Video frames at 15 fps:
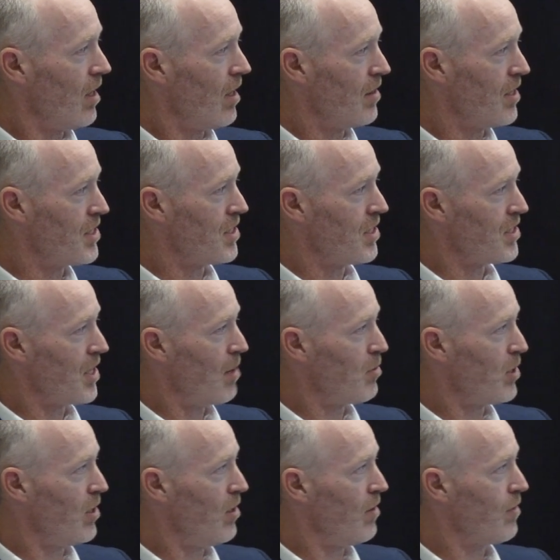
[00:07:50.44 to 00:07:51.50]
This is an example
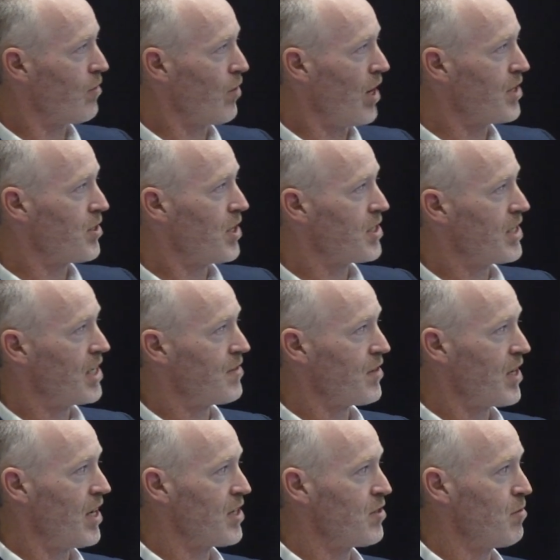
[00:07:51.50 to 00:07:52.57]
here of grain size
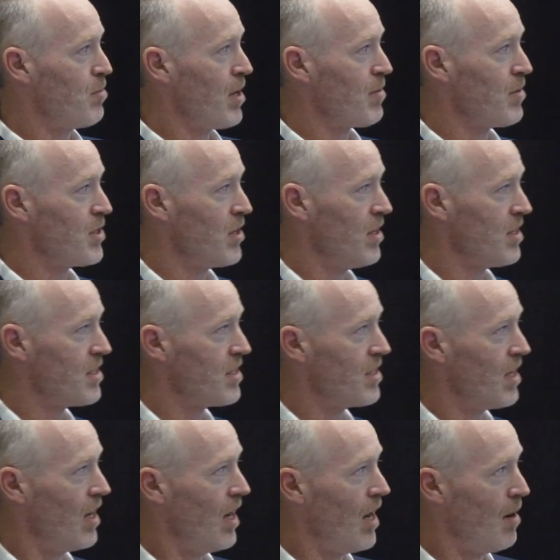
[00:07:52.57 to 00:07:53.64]
classification of pegmatites.
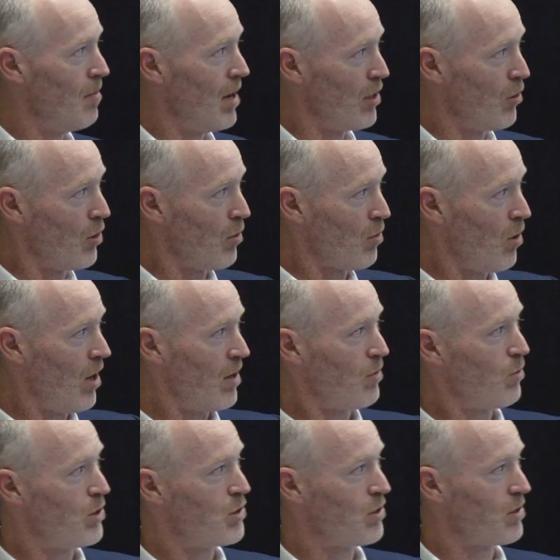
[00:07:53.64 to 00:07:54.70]
And on the right,
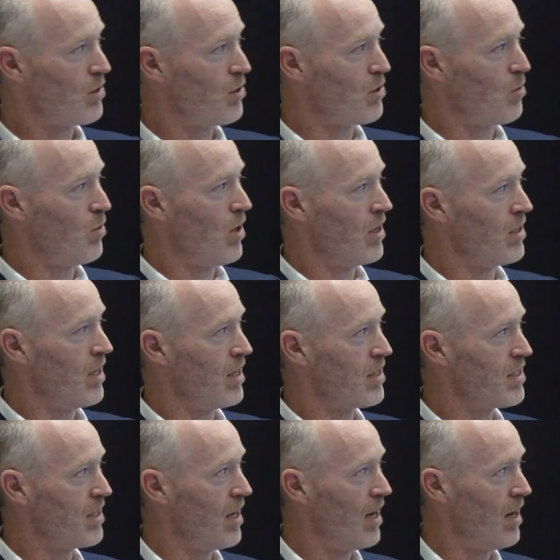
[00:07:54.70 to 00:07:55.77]
we took a look at one at
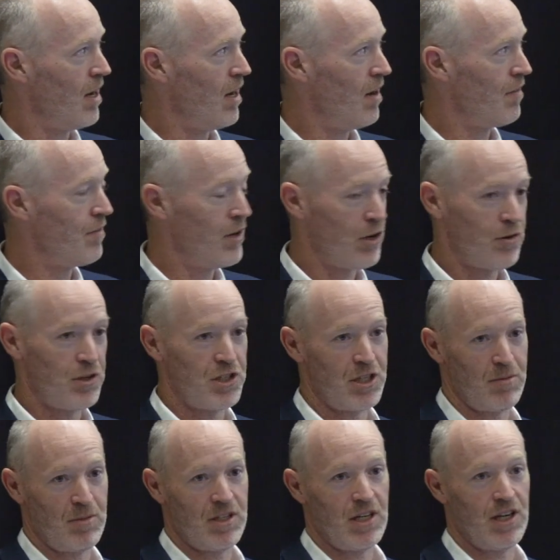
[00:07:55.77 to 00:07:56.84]
phenocryst
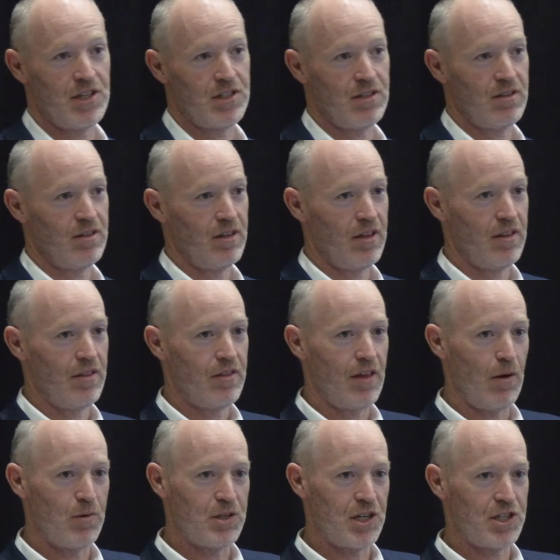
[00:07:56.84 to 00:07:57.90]
segmentation. And
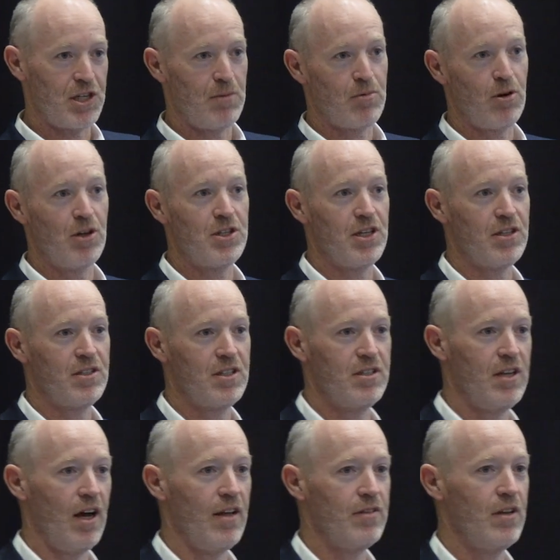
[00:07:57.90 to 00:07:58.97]
that was actually a project
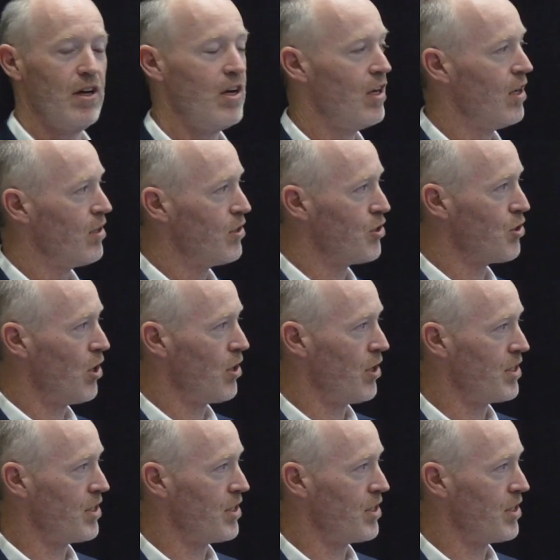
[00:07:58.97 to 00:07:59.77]
done to try and